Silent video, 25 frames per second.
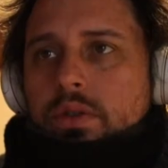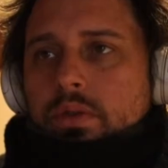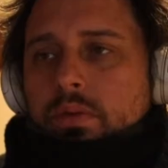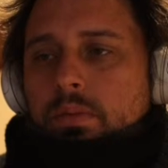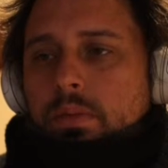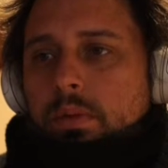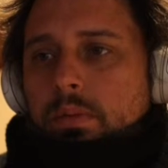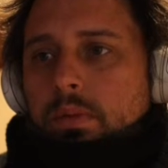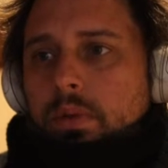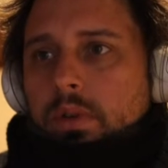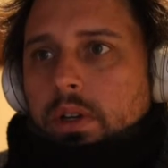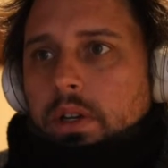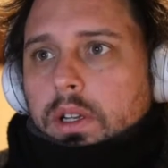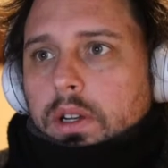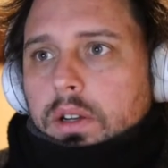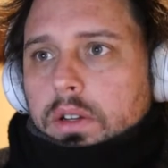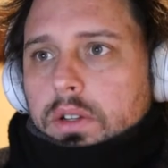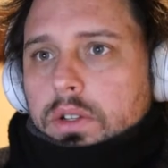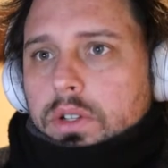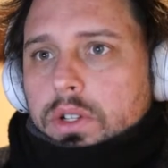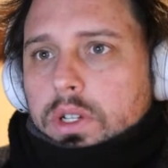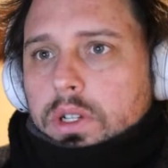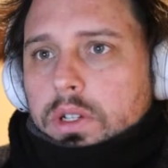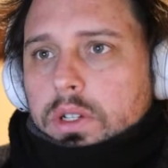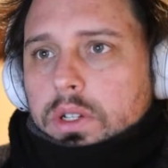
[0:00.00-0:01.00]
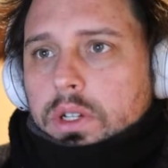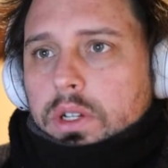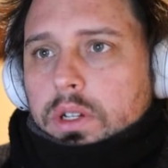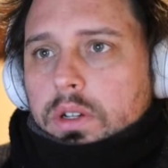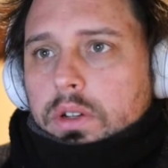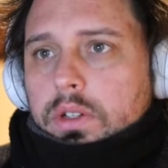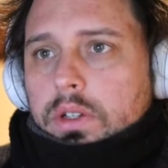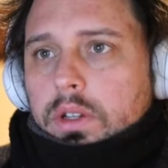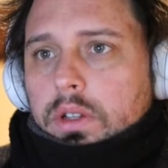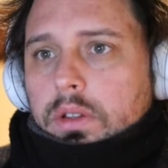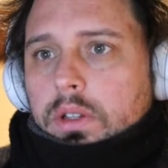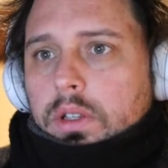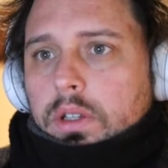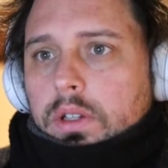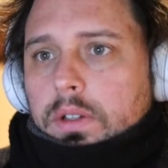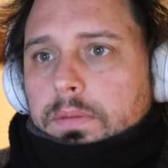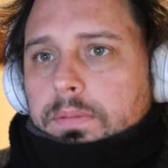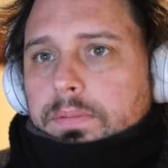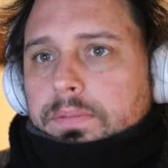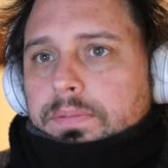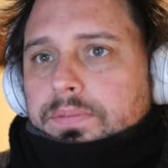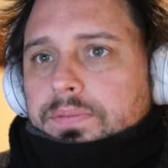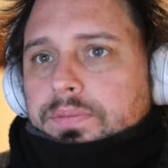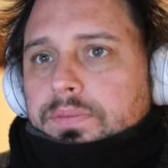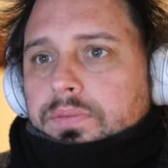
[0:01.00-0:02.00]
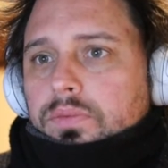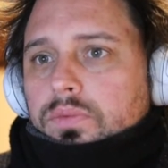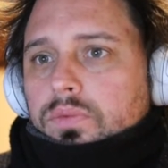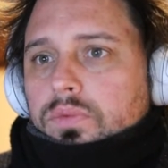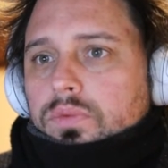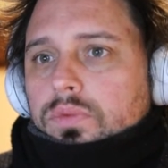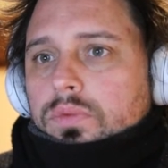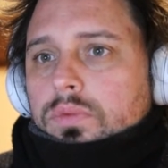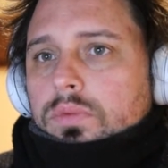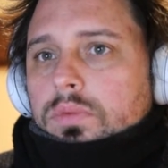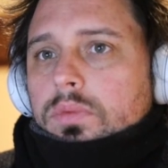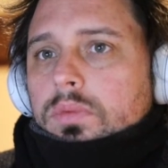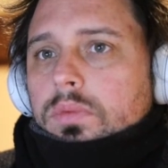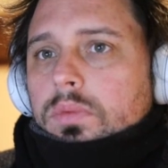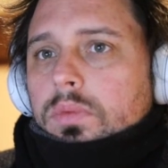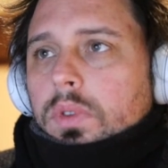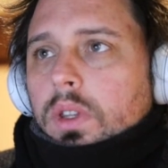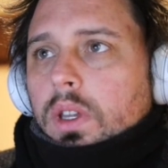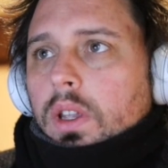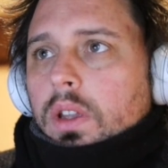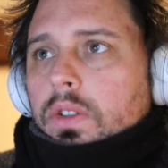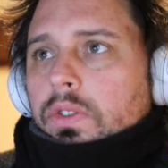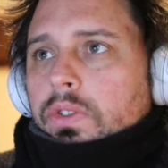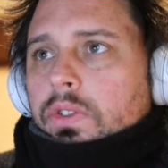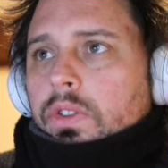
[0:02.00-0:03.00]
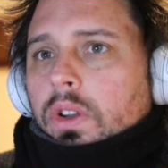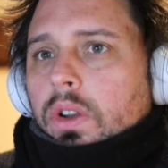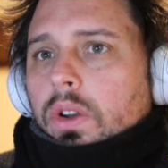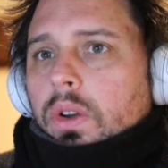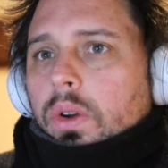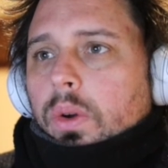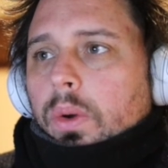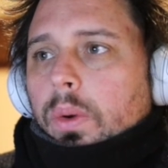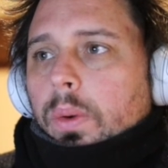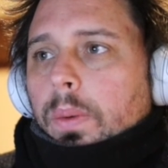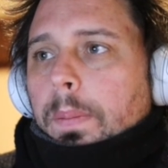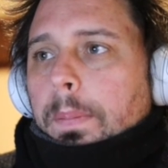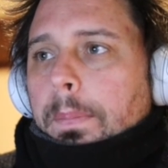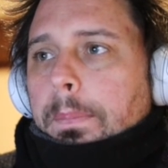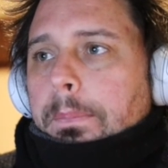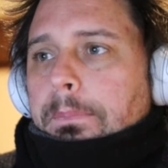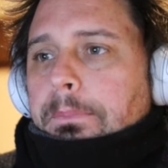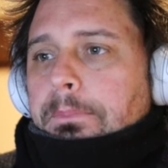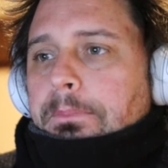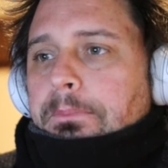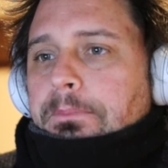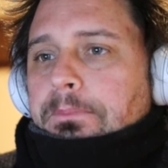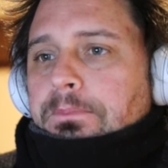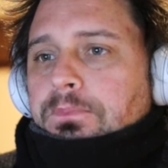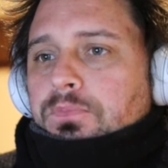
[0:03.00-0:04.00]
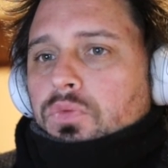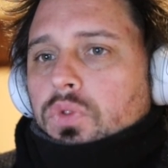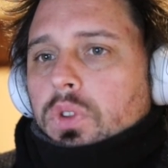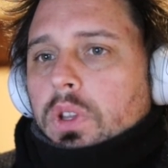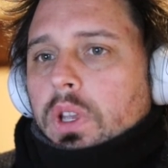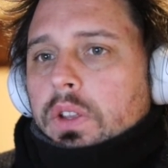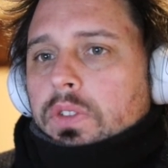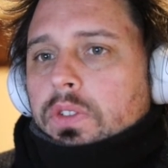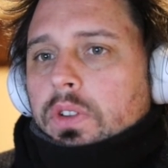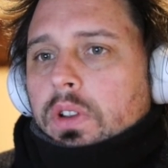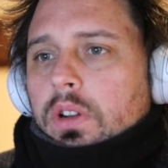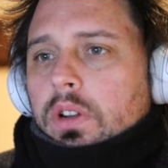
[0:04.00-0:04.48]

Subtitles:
So maybe we get a cheat sheet or something. So it's